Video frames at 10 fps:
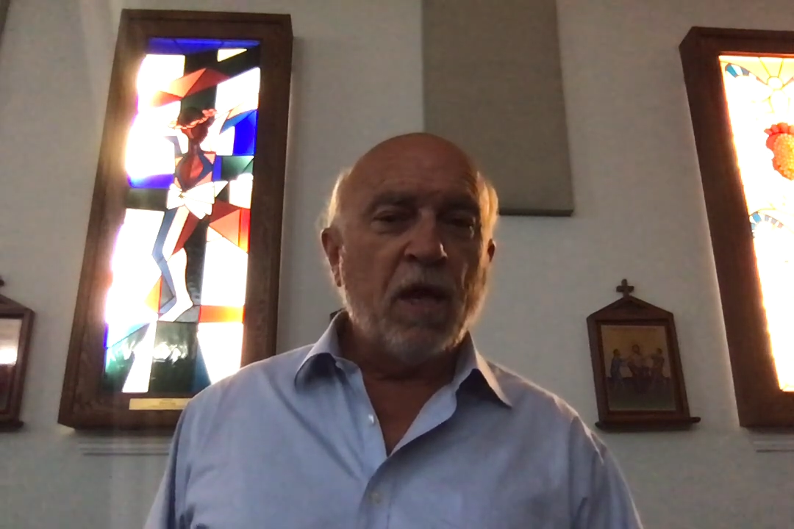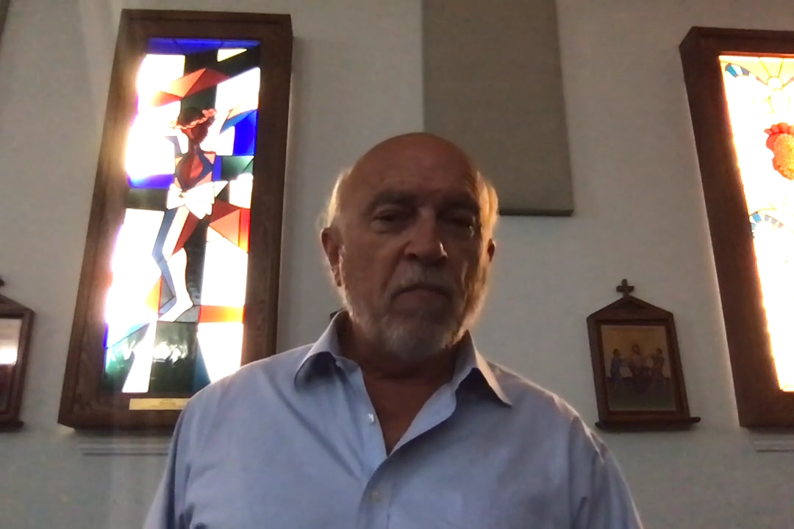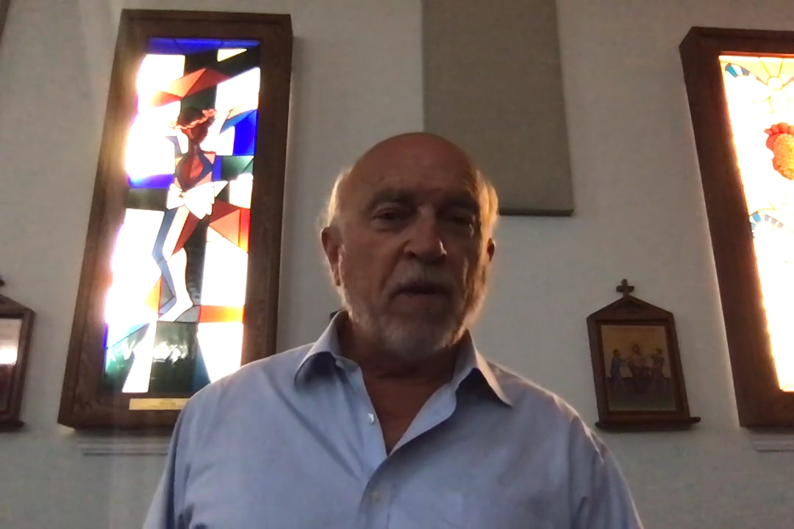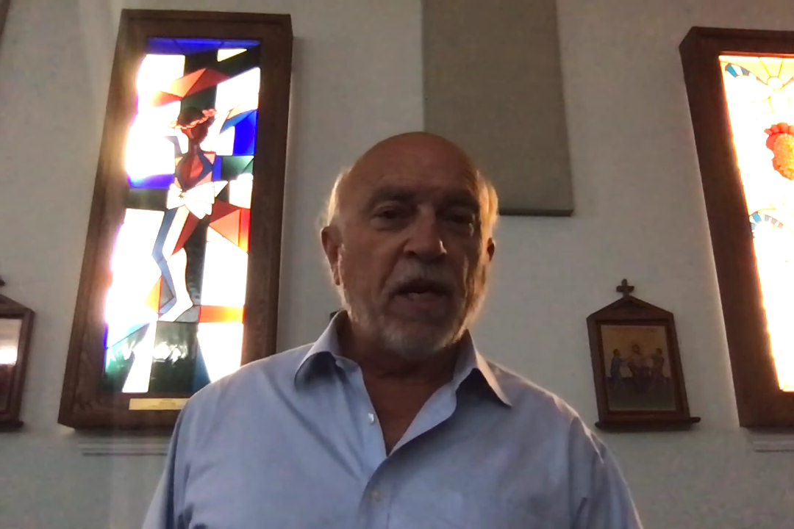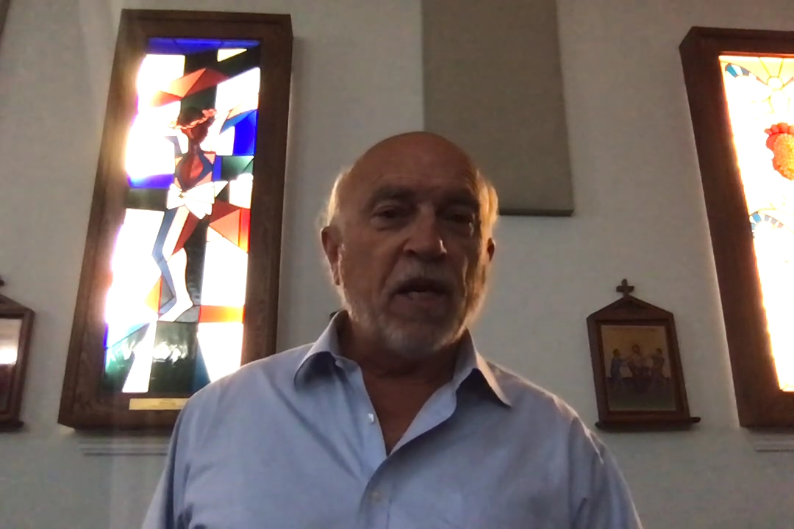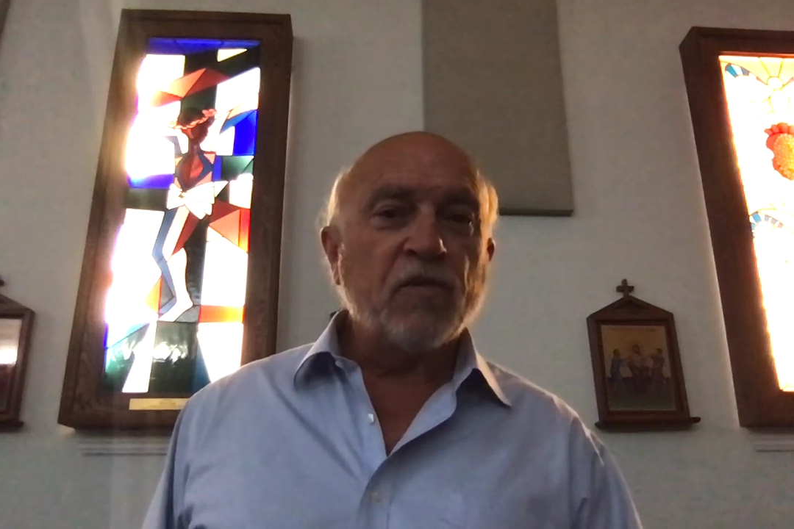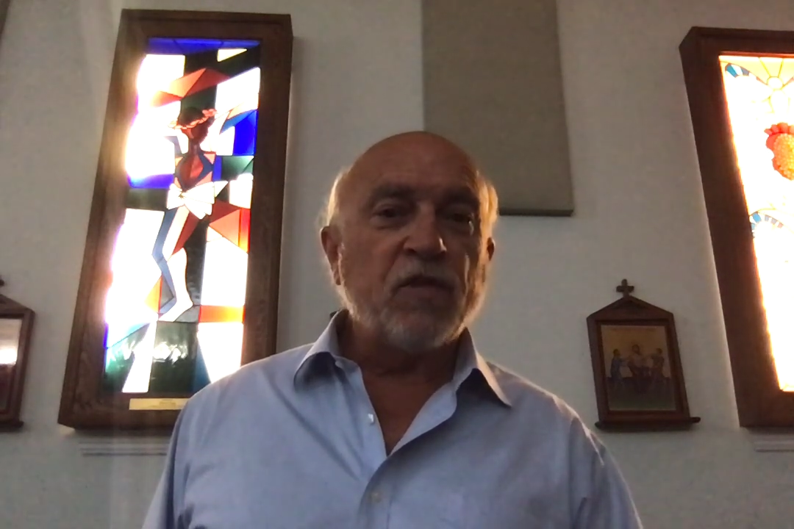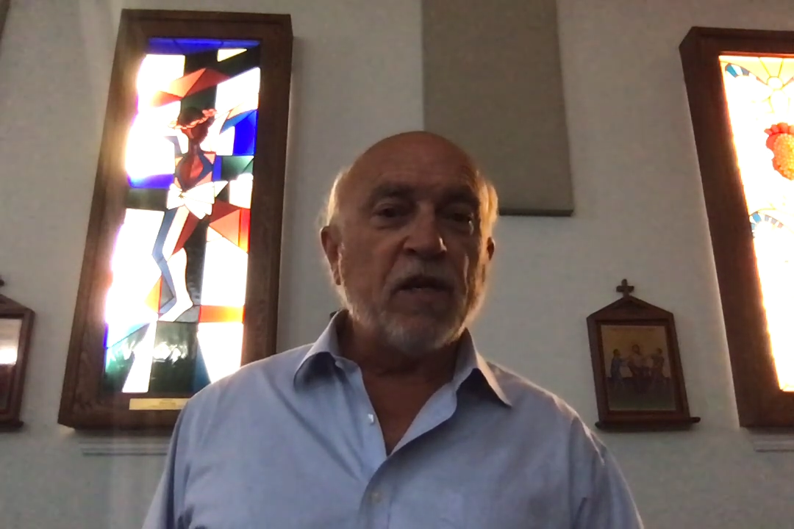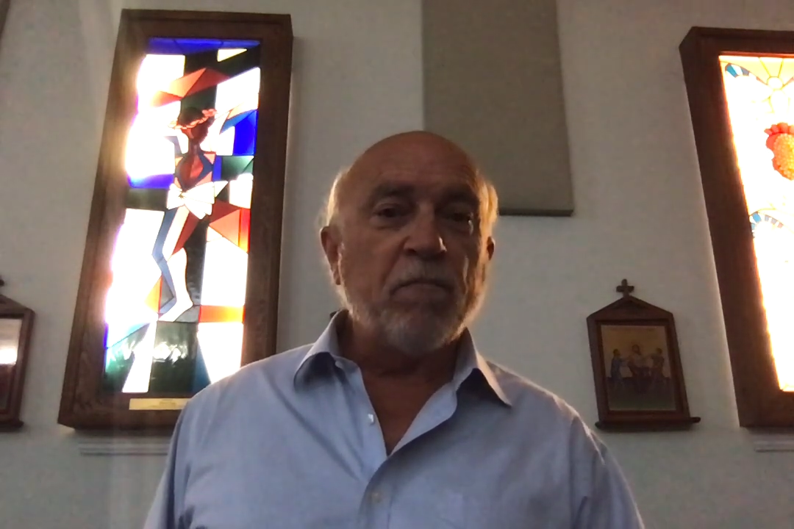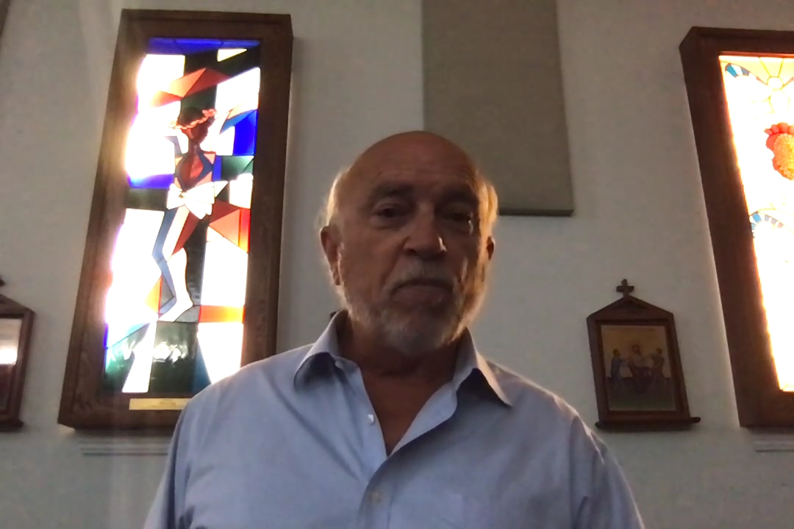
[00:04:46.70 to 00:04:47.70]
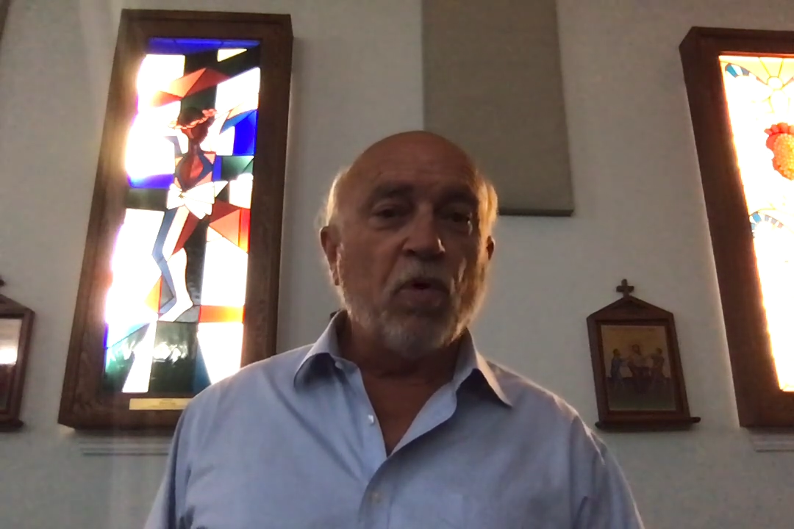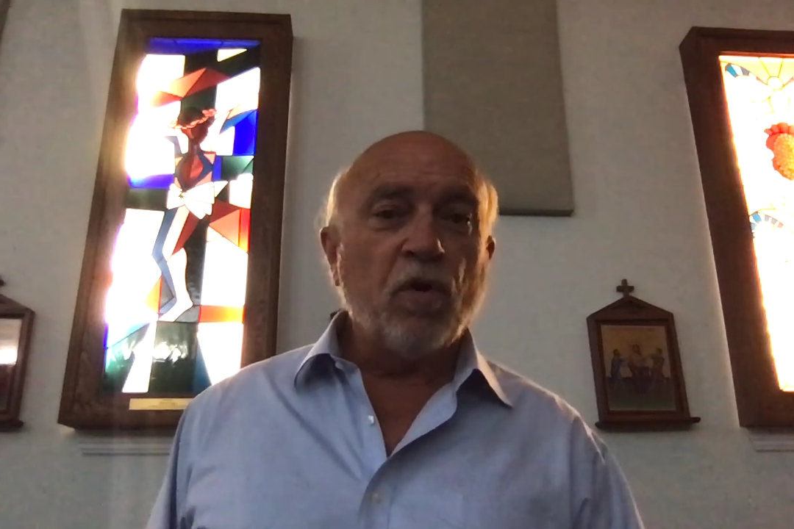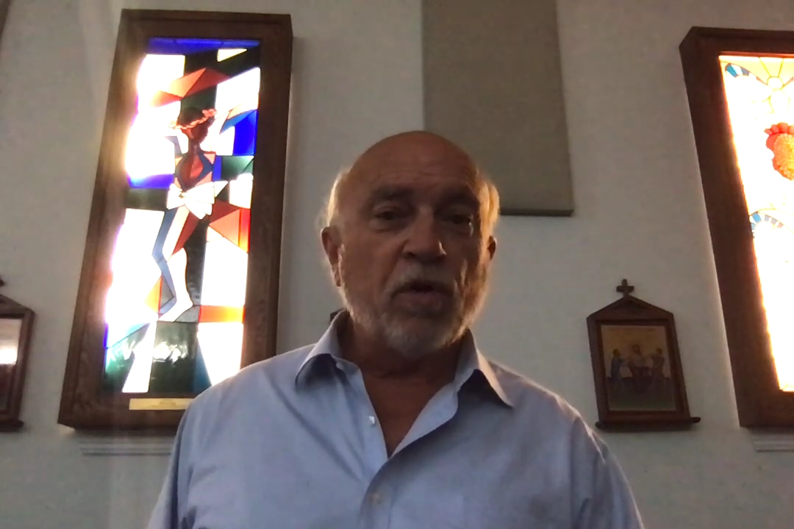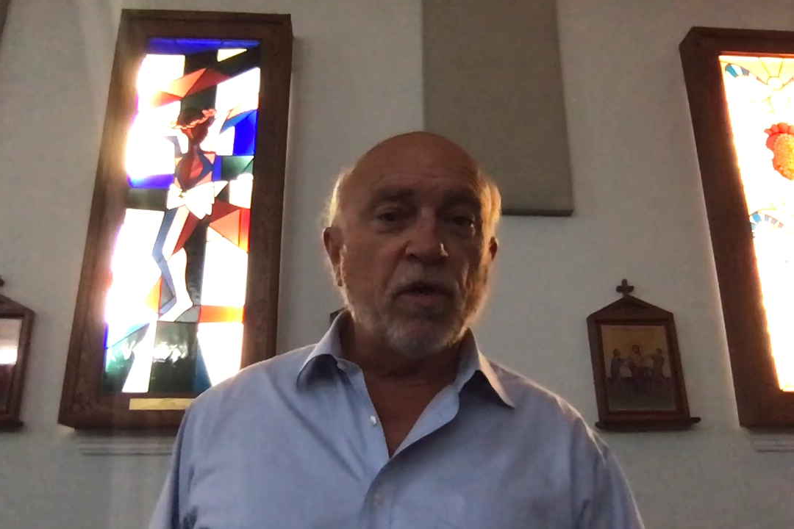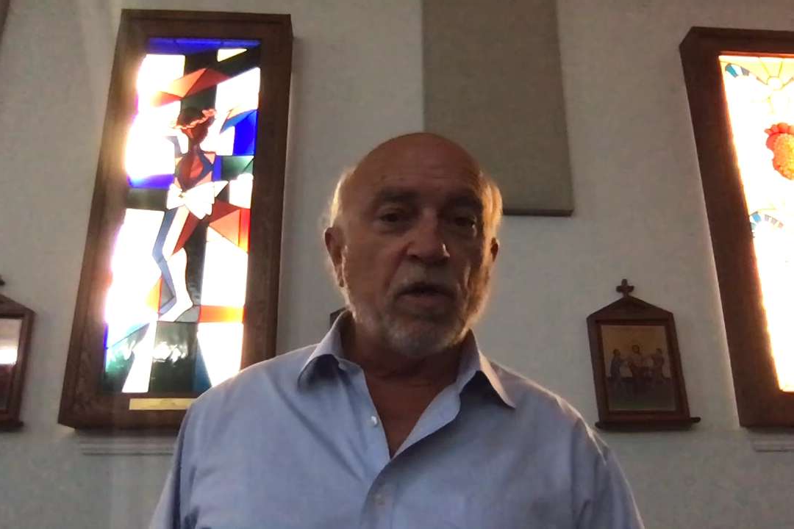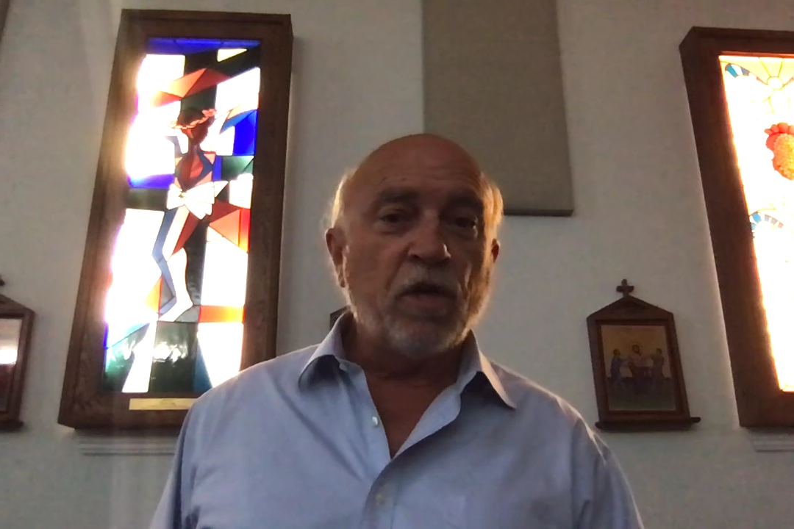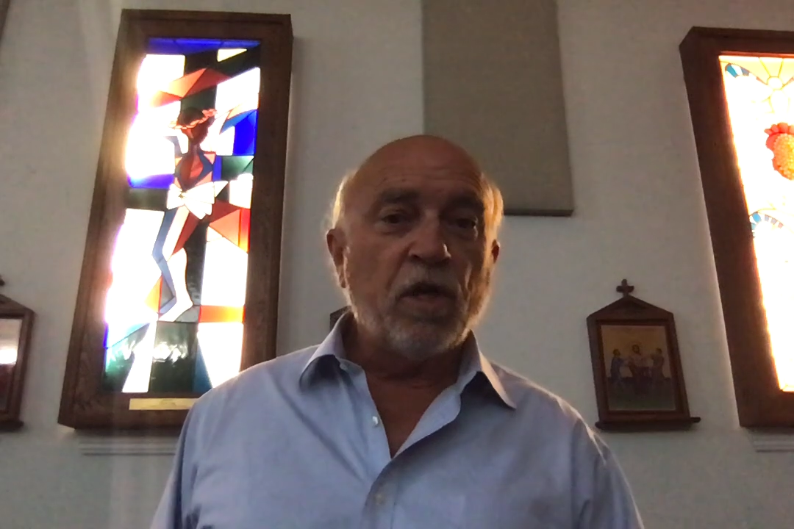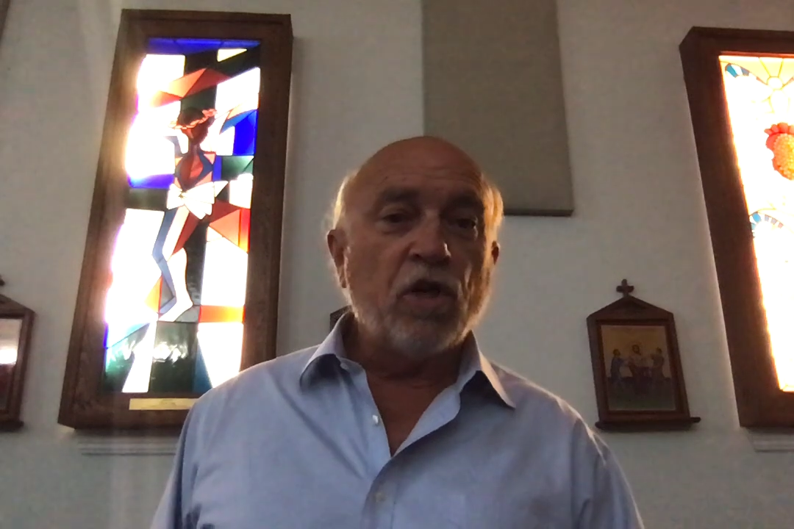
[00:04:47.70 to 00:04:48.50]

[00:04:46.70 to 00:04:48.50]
Because the important